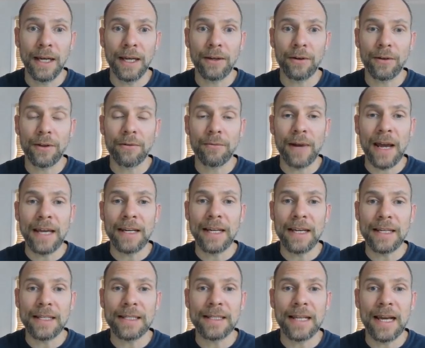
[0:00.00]
And on the right
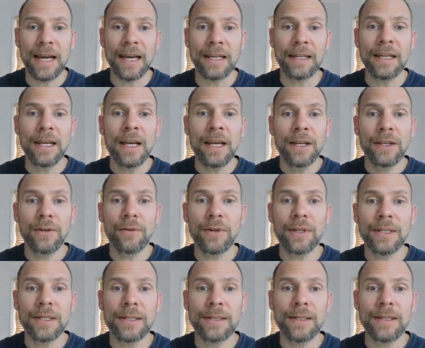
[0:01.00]
hand side, you
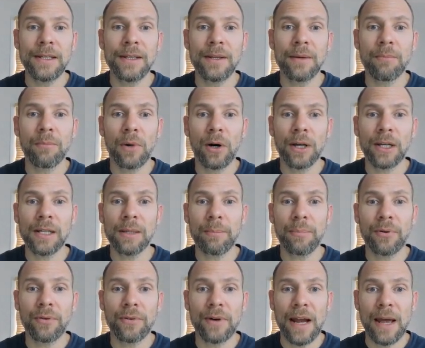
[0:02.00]
can see the model
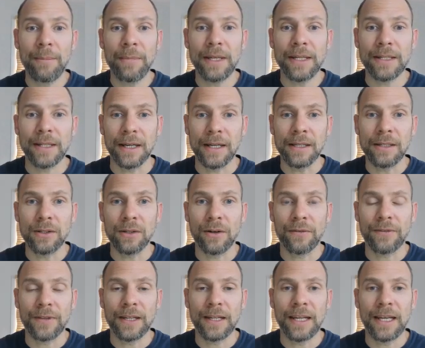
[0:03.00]
parameters
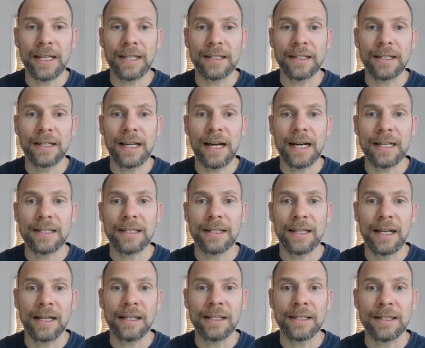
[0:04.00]
of the latent class
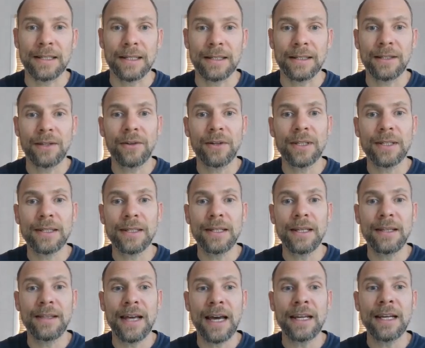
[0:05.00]
analysis. And you can
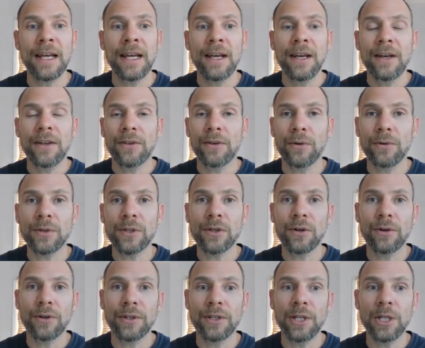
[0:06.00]
see that those
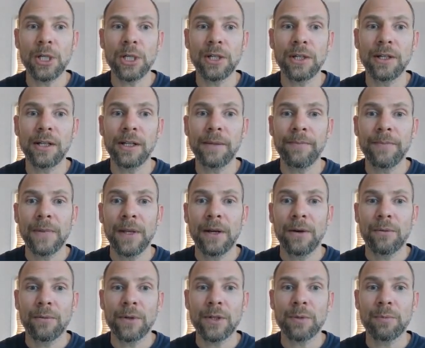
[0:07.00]
conditional
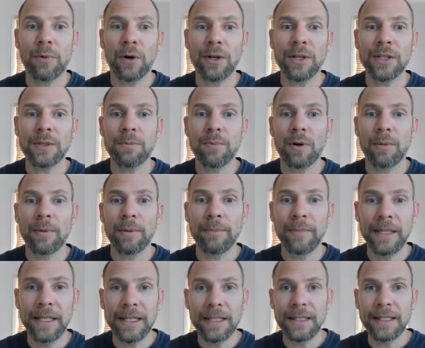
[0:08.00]
response
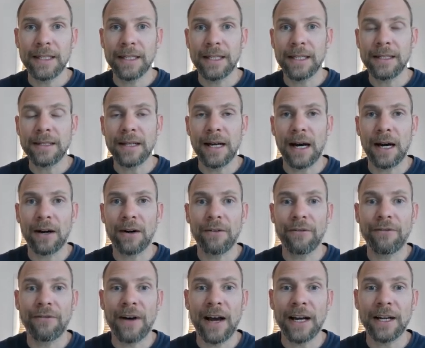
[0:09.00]
probabilities are a
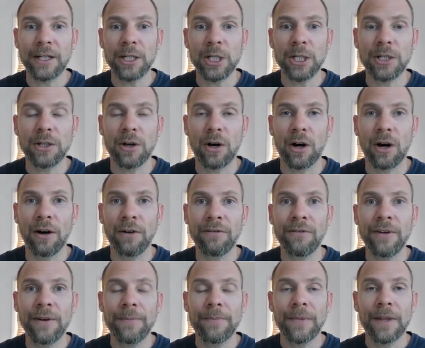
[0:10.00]
function of
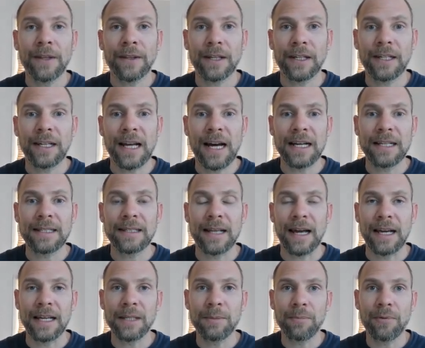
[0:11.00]
the class
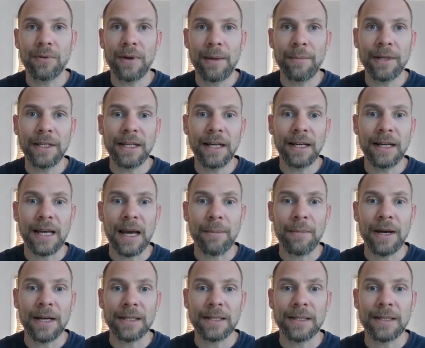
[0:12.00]
size parameter
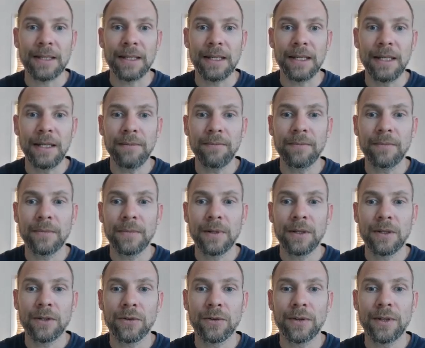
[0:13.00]
gamma c
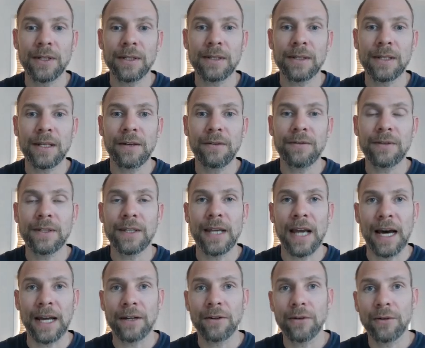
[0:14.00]
so this gives the
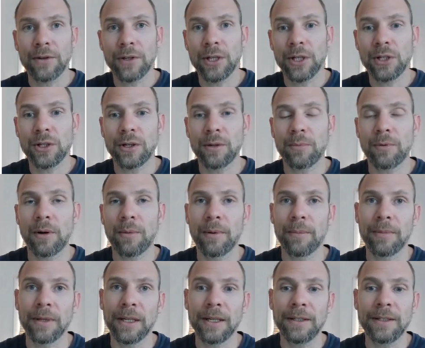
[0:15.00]
unconditional
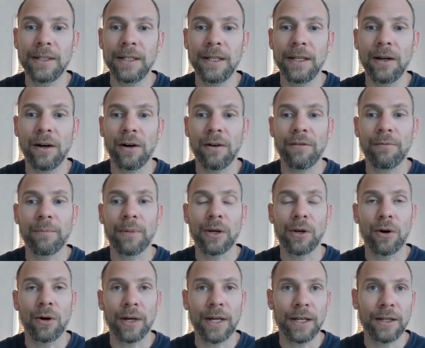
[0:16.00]
probability of
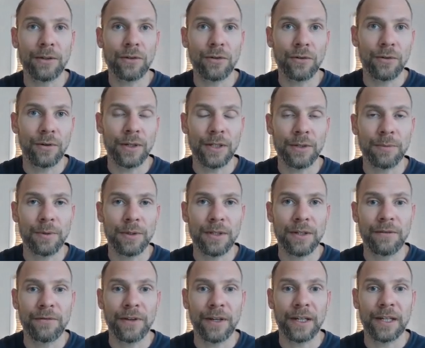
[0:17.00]
belonging to a
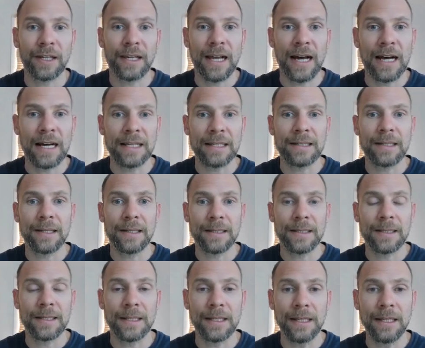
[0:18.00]
specific class
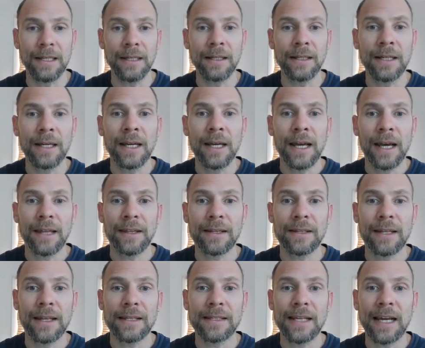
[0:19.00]
C. And then
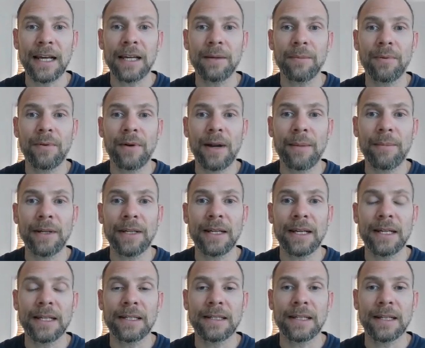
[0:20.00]
the second parameter
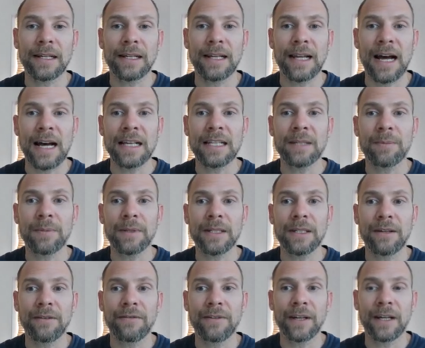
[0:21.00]
is the
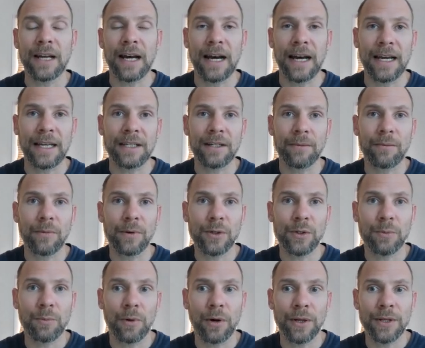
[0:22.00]
class-specific item
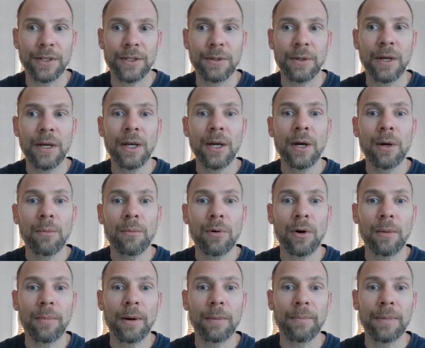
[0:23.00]
response
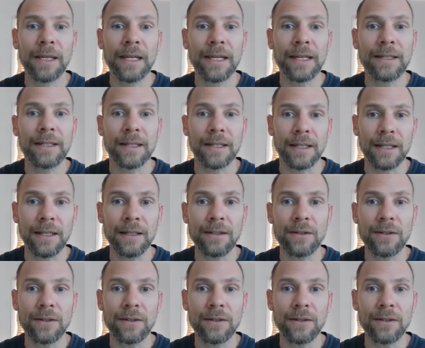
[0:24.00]
probability.